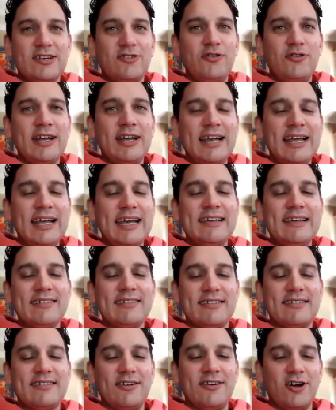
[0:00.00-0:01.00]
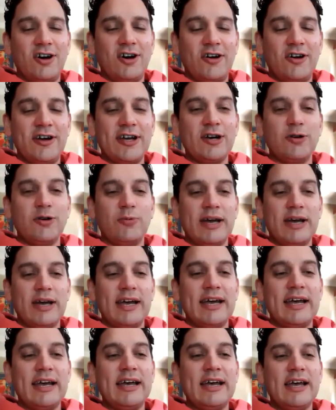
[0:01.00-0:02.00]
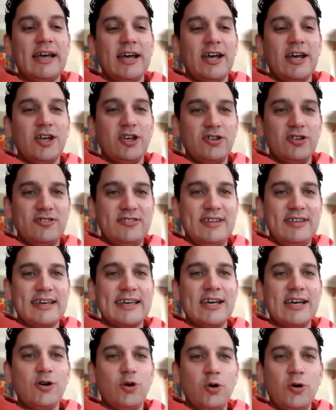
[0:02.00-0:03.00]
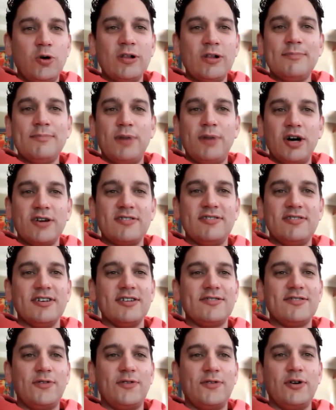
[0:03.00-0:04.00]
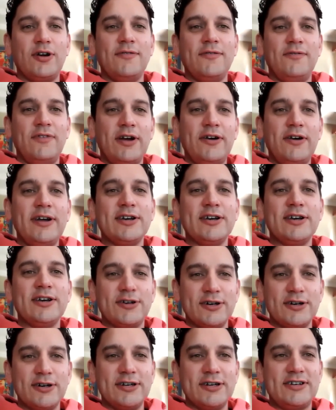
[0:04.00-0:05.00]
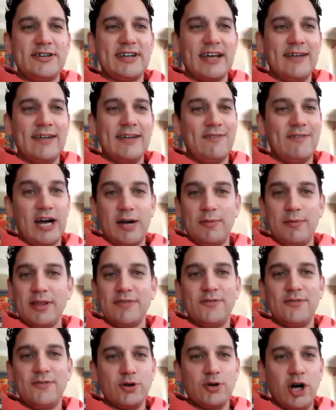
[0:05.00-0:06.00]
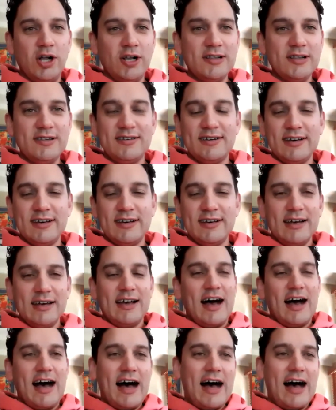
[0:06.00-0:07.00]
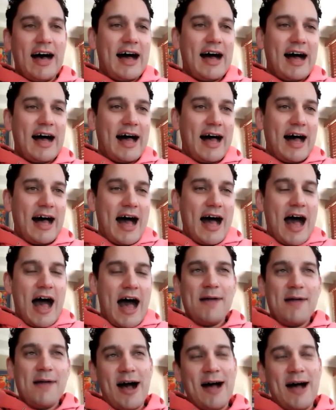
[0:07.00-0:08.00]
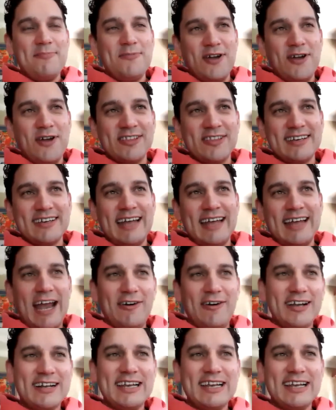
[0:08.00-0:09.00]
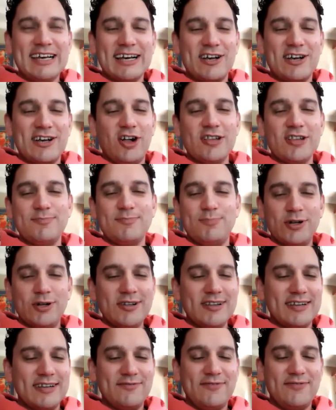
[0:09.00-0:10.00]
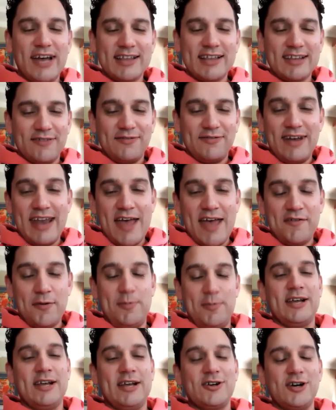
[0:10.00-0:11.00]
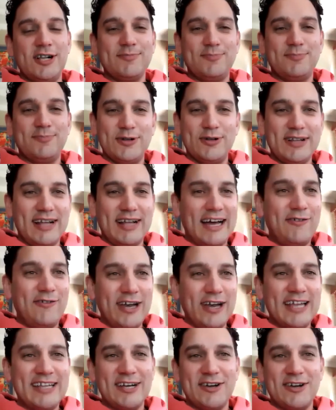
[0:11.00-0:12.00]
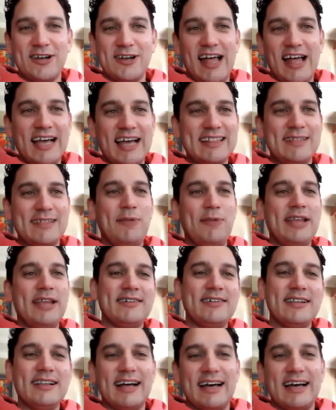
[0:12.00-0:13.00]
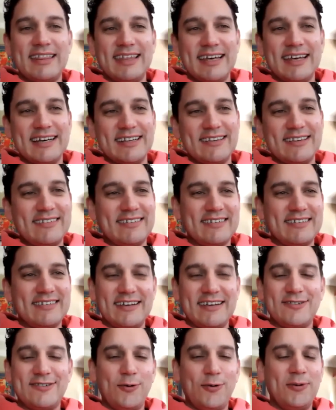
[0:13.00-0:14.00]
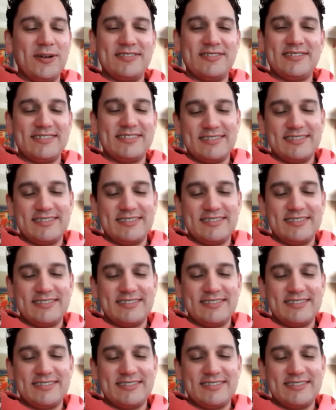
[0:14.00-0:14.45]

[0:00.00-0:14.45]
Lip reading: really is a scenario where you're ticking all the boxes for a very good environment for gold. I'm not inherently a gold bull. In fact, I've never been a gold bull. I really don't like the metal. I think it's almost,